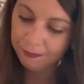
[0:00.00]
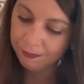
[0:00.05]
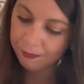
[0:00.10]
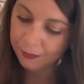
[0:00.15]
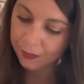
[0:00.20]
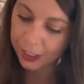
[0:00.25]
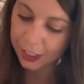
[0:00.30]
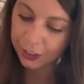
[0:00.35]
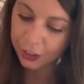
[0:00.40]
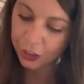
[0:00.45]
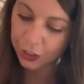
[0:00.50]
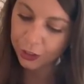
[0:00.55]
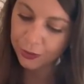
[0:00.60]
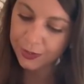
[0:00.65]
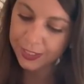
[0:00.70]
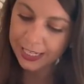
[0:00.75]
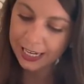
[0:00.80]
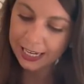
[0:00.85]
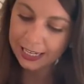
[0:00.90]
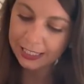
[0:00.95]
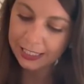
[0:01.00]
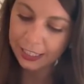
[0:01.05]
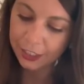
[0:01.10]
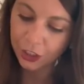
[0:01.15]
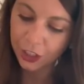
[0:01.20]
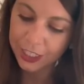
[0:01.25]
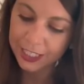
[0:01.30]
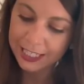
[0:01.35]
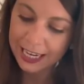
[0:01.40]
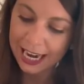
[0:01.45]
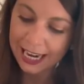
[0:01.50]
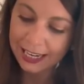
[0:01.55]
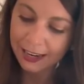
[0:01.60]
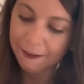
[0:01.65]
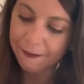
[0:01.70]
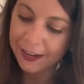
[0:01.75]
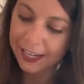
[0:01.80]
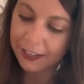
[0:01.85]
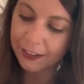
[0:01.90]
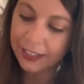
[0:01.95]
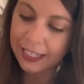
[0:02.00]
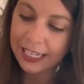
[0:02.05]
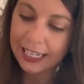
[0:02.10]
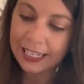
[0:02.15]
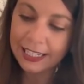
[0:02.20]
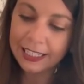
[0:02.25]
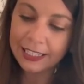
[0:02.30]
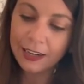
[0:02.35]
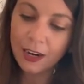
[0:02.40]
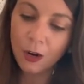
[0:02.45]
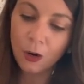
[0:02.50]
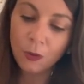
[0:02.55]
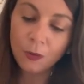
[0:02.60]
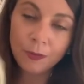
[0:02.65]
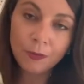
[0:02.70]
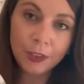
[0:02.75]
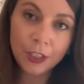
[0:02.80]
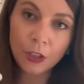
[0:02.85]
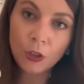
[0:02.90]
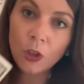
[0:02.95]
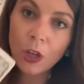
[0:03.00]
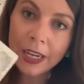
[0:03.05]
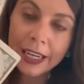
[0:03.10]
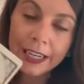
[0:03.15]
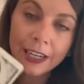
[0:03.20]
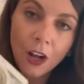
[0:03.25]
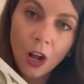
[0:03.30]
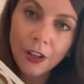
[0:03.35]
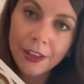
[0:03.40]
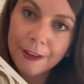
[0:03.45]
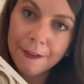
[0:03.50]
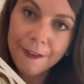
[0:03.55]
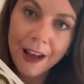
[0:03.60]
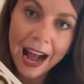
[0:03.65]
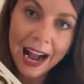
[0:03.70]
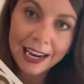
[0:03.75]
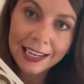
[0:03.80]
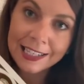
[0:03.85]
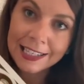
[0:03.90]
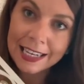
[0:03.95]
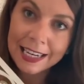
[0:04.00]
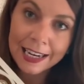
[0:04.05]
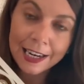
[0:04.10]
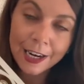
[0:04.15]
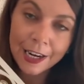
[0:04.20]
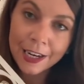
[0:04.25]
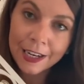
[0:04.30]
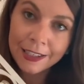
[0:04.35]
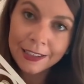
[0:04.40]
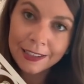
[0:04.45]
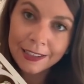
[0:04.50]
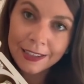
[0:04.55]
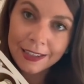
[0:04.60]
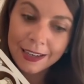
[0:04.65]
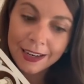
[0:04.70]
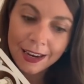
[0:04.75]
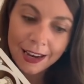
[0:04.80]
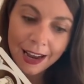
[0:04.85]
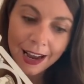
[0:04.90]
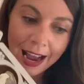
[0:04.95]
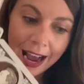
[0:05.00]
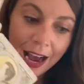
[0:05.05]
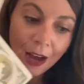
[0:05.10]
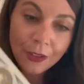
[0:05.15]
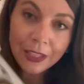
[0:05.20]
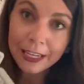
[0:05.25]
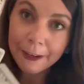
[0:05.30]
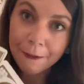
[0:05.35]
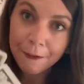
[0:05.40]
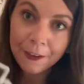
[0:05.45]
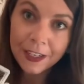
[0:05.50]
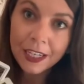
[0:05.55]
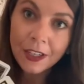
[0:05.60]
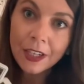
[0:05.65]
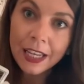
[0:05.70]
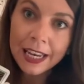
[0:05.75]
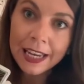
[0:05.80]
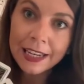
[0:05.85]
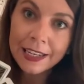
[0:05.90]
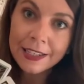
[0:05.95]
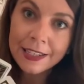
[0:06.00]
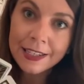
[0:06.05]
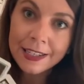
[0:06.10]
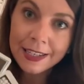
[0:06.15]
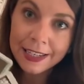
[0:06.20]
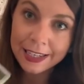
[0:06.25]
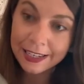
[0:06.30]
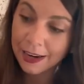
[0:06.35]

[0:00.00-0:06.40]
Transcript: they're choosing to just take a very, they're looking at all the facts here. How they feel is,